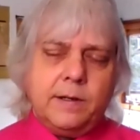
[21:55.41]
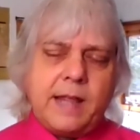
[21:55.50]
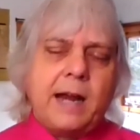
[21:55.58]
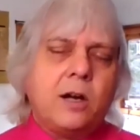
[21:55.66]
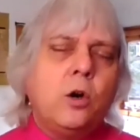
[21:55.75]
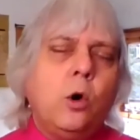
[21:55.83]

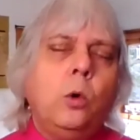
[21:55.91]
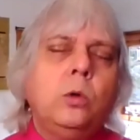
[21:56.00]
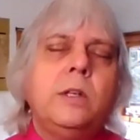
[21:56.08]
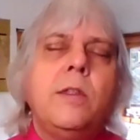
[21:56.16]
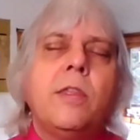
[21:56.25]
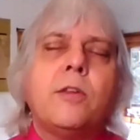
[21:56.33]
that
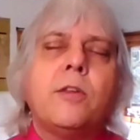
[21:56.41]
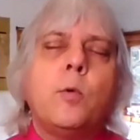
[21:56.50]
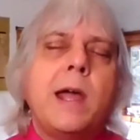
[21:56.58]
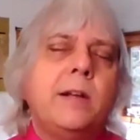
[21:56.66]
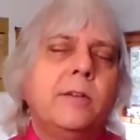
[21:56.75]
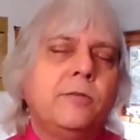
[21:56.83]
golden
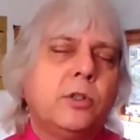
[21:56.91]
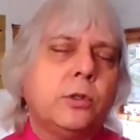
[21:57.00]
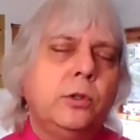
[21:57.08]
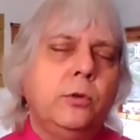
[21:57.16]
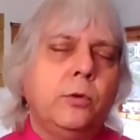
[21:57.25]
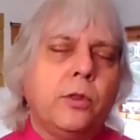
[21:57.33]
thread of
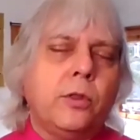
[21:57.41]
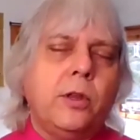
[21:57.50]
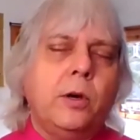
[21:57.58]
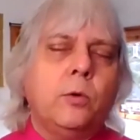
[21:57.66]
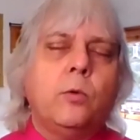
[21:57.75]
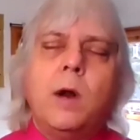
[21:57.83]
truth
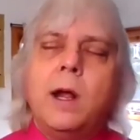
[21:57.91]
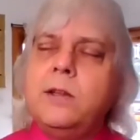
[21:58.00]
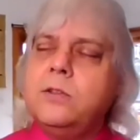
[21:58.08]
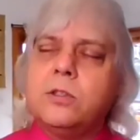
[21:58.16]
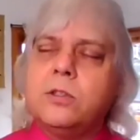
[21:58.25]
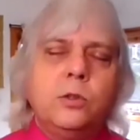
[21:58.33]
that
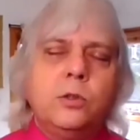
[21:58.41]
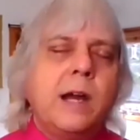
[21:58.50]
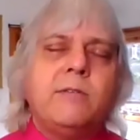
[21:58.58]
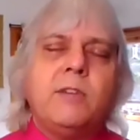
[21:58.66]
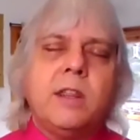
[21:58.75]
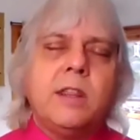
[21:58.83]
runs through
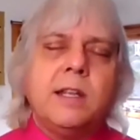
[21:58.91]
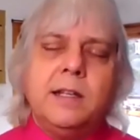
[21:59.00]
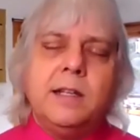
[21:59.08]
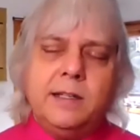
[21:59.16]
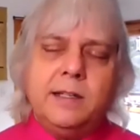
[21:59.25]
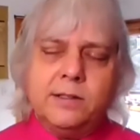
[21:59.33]
everything
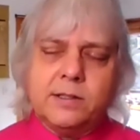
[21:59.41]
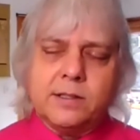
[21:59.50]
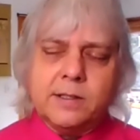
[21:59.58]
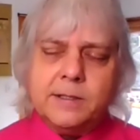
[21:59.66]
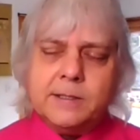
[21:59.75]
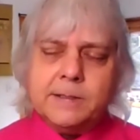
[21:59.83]
that
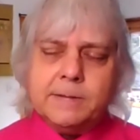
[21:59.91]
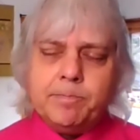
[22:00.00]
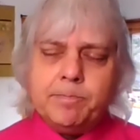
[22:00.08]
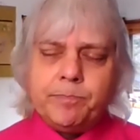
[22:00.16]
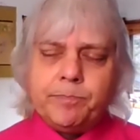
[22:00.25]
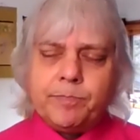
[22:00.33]
is.
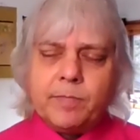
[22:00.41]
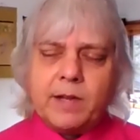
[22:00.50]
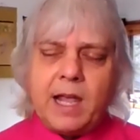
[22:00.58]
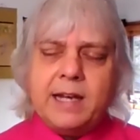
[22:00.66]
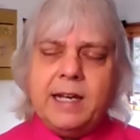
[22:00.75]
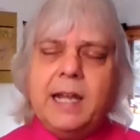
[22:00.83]

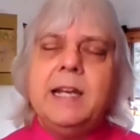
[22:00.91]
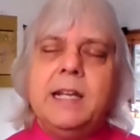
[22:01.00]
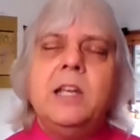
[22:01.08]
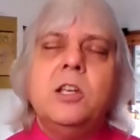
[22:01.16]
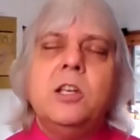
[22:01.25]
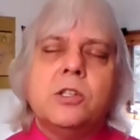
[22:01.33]
And it
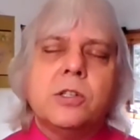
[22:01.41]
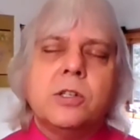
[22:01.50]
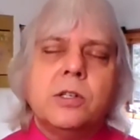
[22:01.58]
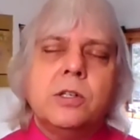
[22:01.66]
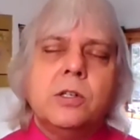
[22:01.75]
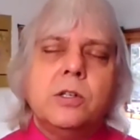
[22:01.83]
is
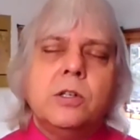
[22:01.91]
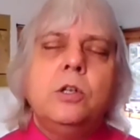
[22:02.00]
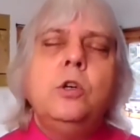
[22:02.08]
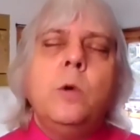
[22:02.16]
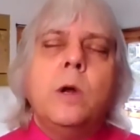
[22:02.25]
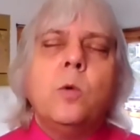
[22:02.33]

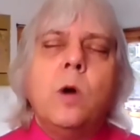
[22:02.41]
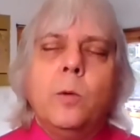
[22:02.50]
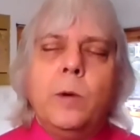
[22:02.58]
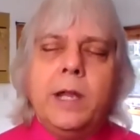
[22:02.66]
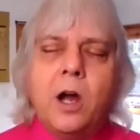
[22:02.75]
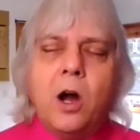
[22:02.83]
who and what
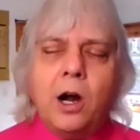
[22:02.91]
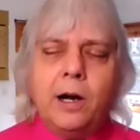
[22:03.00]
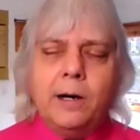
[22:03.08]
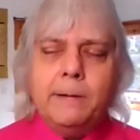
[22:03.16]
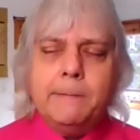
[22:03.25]
we are.